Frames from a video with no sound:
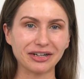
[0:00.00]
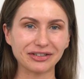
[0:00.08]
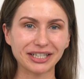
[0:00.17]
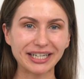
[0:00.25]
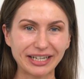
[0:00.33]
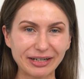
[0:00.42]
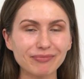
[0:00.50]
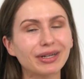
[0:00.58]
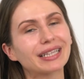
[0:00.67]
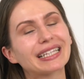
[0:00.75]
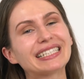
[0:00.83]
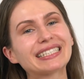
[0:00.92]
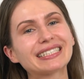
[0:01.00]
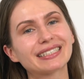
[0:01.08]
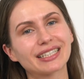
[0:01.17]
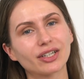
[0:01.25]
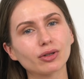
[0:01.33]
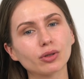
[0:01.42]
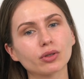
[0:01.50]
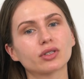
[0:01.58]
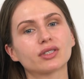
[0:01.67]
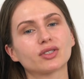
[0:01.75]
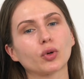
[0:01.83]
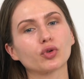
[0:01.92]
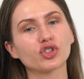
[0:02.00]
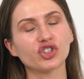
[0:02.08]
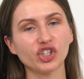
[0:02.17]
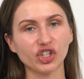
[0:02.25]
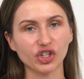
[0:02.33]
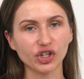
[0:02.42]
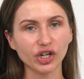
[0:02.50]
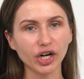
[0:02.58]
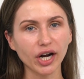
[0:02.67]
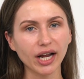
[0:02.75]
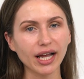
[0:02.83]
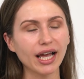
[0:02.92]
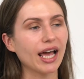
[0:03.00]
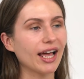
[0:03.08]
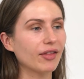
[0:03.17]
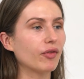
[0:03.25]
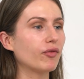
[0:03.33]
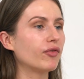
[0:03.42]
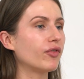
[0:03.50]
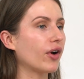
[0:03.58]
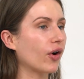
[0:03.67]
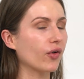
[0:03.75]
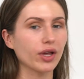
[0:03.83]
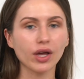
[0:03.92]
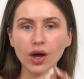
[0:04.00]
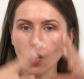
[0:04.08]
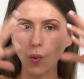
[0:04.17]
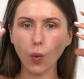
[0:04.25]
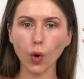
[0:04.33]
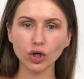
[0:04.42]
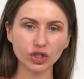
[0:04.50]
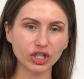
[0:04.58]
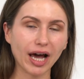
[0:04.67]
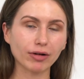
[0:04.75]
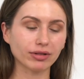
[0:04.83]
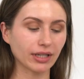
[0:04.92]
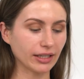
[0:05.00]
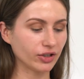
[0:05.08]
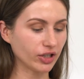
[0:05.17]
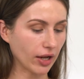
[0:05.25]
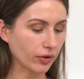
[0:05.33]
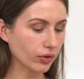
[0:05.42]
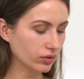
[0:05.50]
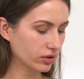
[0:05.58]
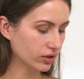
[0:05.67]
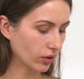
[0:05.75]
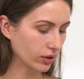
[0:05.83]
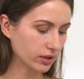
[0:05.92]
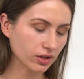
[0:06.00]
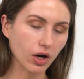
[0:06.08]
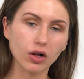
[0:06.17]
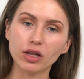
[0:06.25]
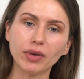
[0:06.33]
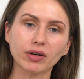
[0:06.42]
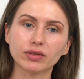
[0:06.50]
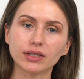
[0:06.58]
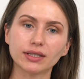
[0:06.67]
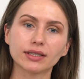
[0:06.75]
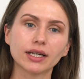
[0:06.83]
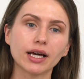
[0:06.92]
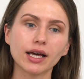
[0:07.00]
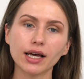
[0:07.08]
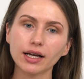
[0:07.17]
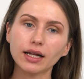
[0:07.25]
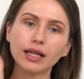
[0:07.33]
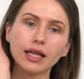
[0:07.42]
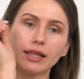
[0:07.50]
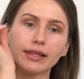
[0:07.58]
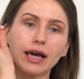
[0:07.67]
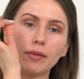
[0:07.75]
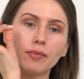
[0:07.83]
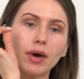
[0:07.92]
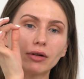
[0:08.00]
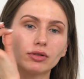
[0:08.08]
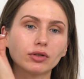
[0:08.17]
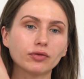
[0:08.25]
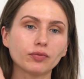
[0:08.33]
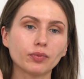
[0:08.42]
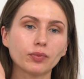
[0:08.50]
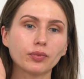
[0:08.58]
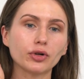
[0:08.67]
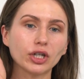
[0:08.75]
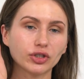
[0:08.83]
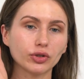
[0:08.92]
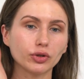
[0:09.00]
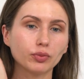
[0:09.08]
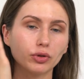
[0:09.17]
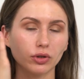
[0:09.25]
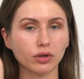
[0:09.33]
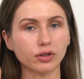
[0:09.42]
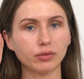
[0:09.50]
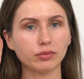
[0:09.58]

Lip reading: on Kim, but it still looked so sheer and very washed out and gentle. So it's all about this, the amount of pressure you put on the